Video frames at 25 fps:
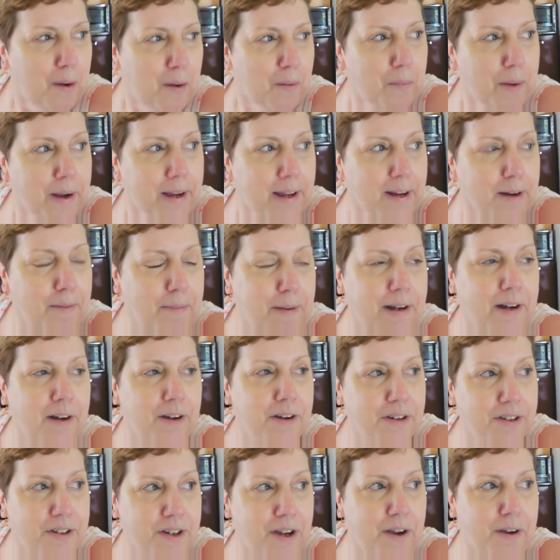We're going to be in
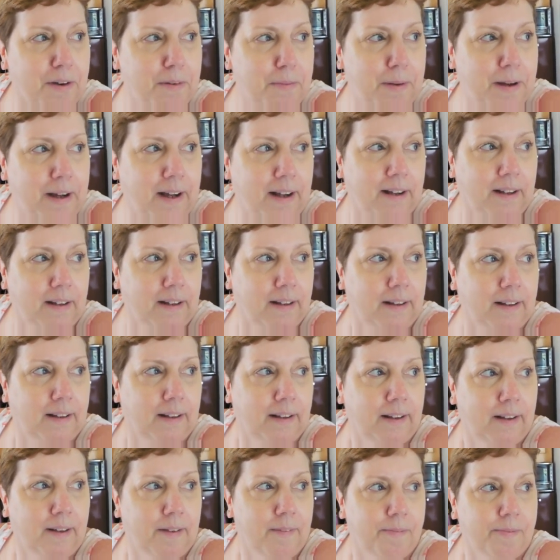October.
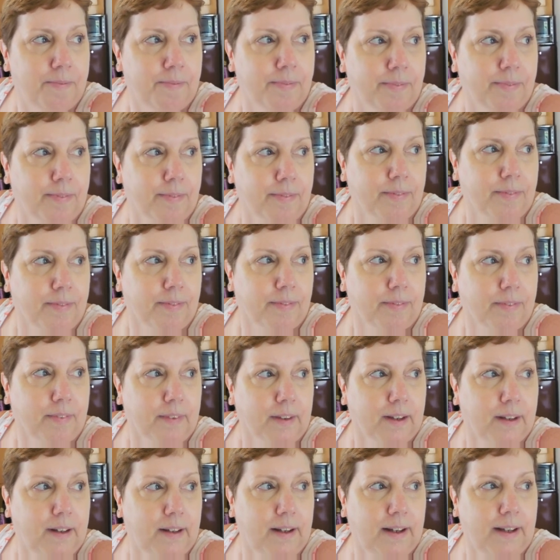
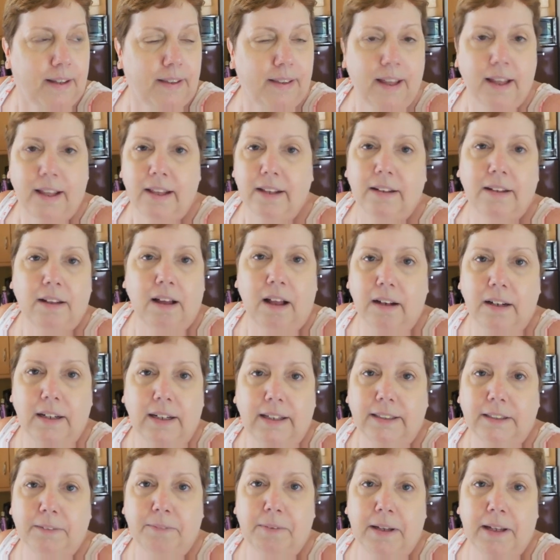And then the
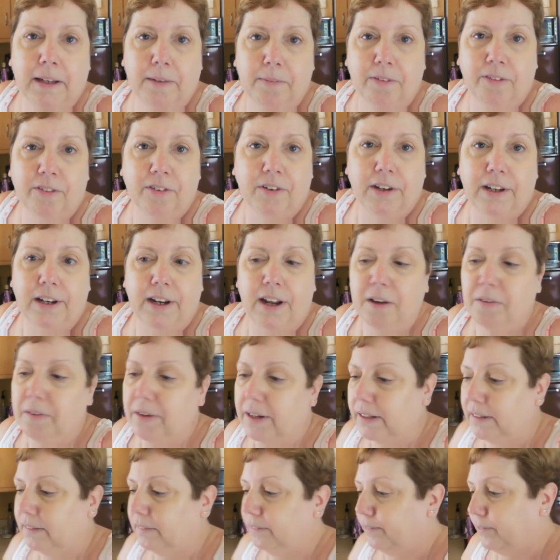holidays will be here before you know
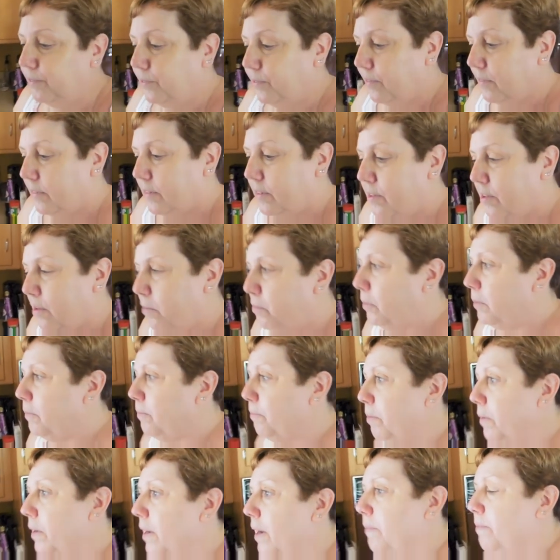it.
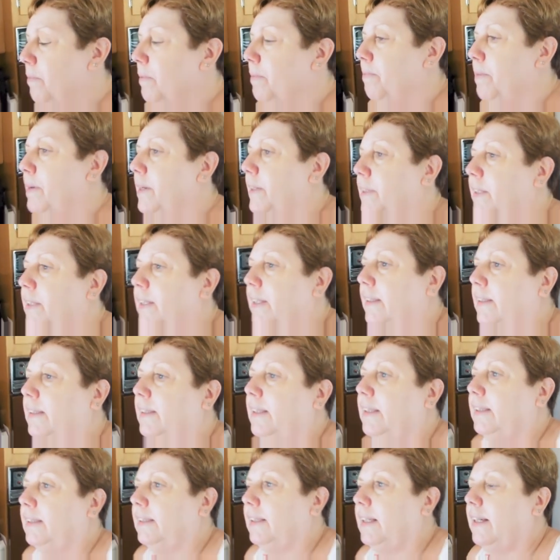Someone put up a picture
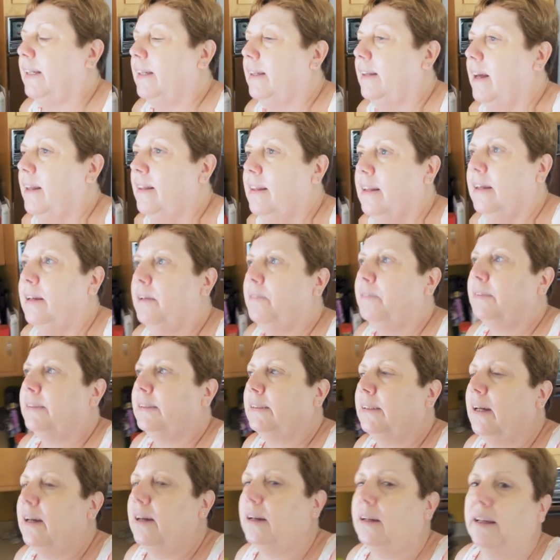yesterday saying, I think it
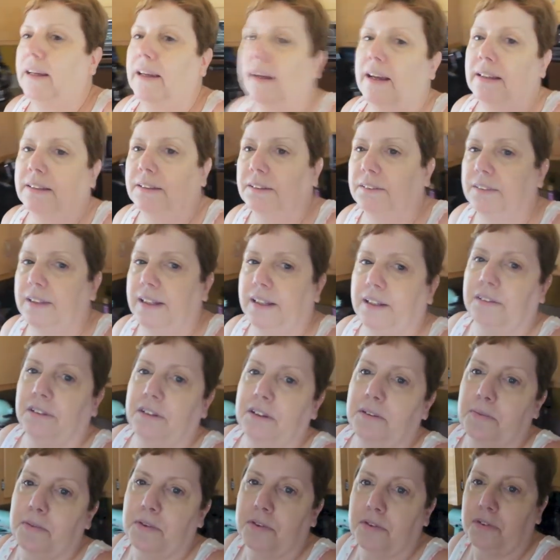was Target, has all their
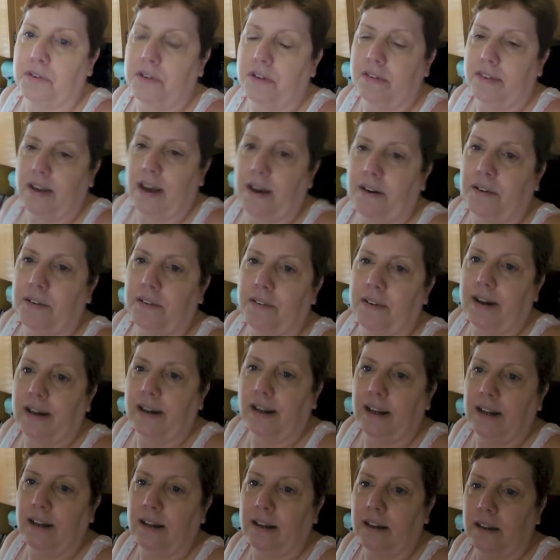Christmas trees out
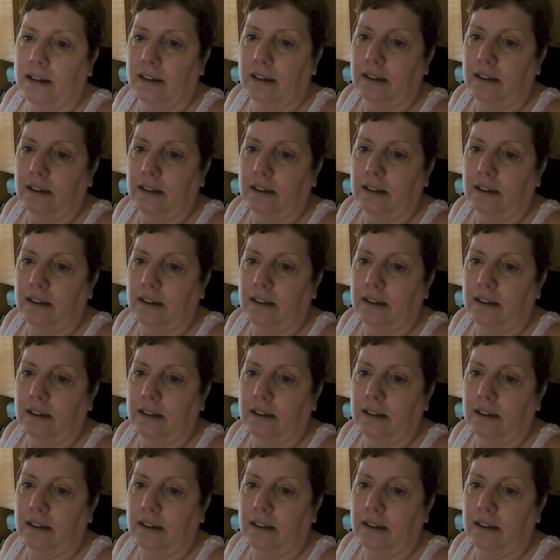already.